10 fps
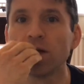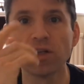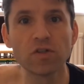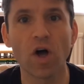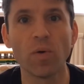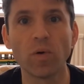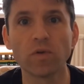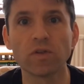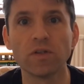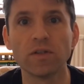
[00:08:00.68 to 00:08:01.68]
Star
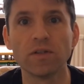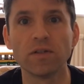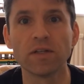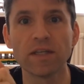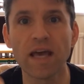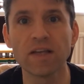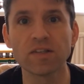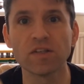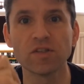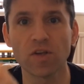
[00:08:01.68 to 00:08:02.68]
Wars.
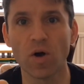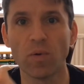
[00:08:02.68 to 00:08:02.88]
Yes, Star